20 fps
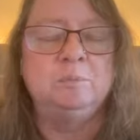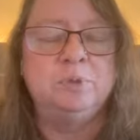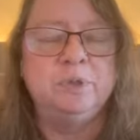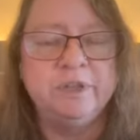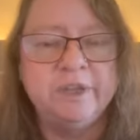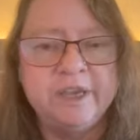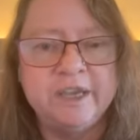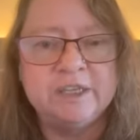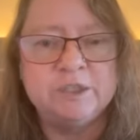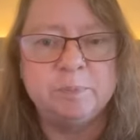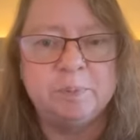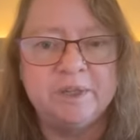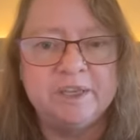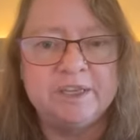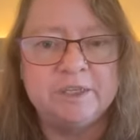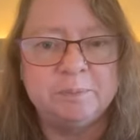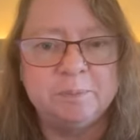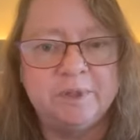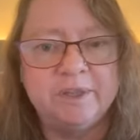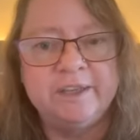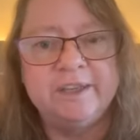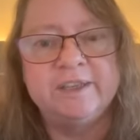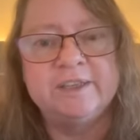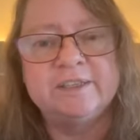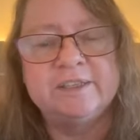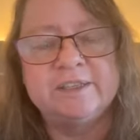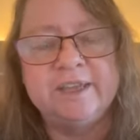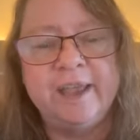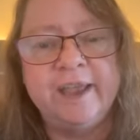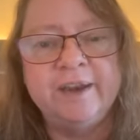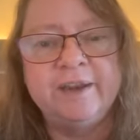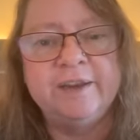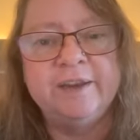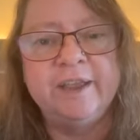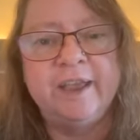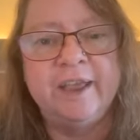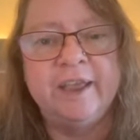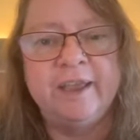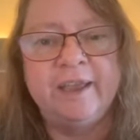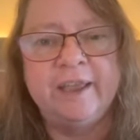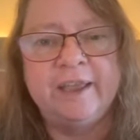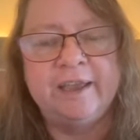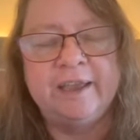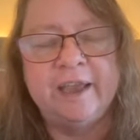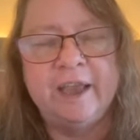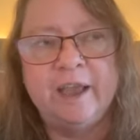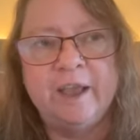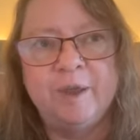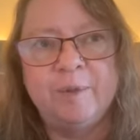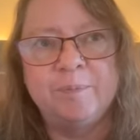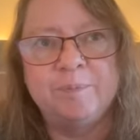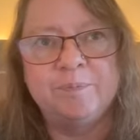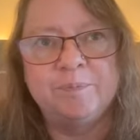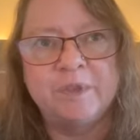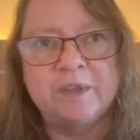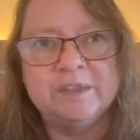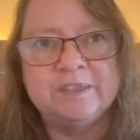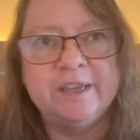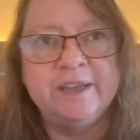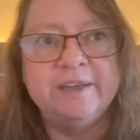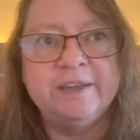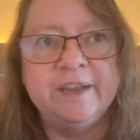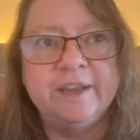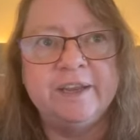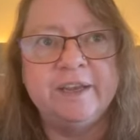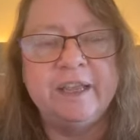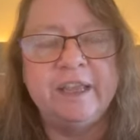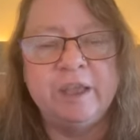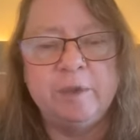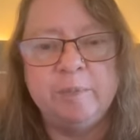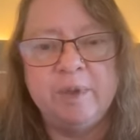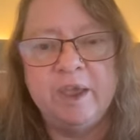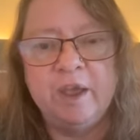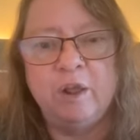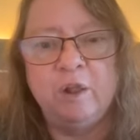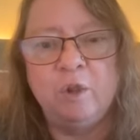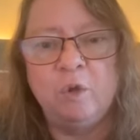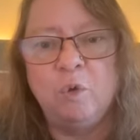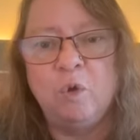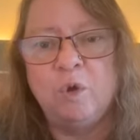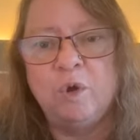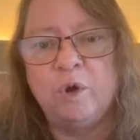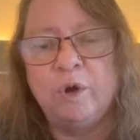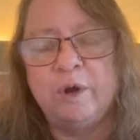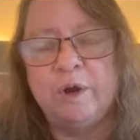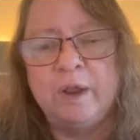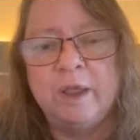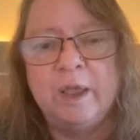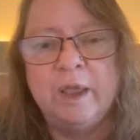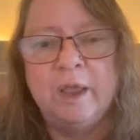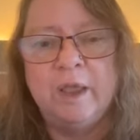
please, please, please send a um, send an email or